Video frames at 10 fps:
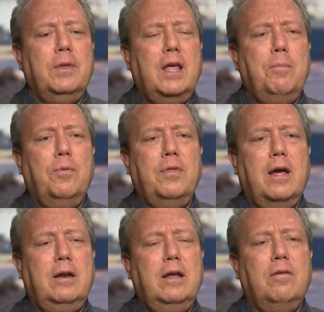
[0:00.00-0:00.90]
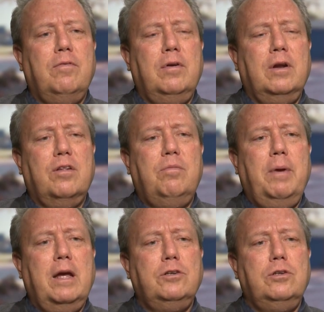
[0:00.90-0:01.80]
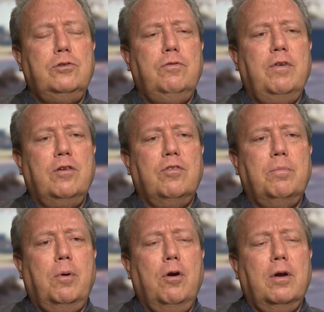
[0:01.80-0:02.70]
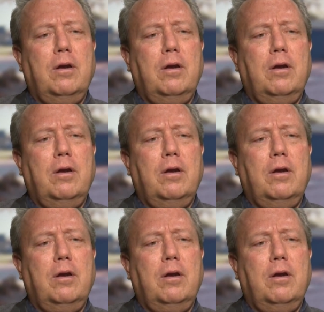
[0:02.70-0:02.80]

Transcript: came up with the idea of an expansion to Veterans Park.